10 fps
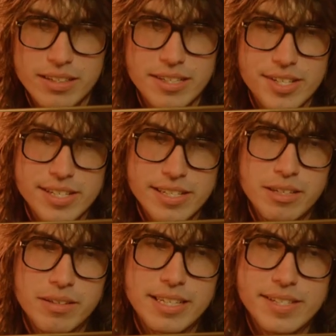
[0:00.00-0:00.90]
It's just
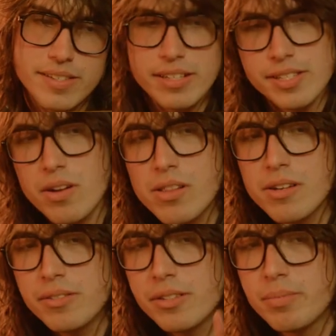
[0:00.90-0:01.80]
it's all
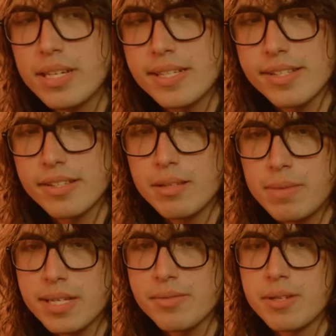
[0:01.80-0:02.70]
over the place in the
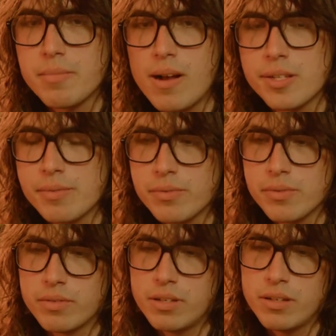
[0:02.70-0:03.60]
best way
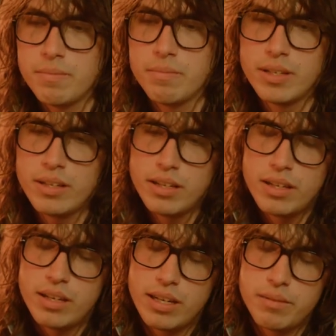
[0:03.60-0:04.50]
possible.
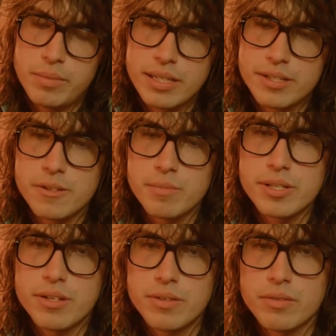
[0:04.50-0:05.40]
Me and
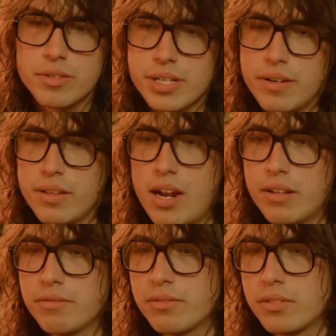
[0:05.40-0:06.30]
Tombstone share a lot
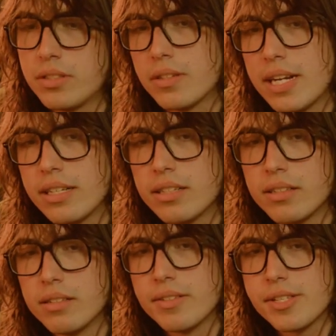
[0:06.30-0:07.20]
of great
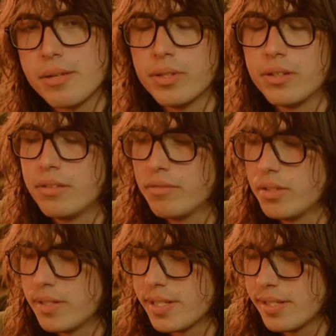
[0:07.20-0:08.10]
similar
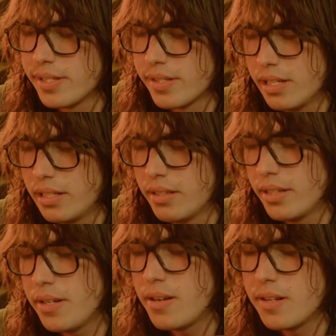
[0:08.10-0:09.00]
influences, and
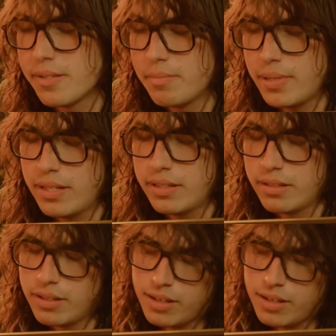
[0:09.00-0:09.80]
they're an awesome band.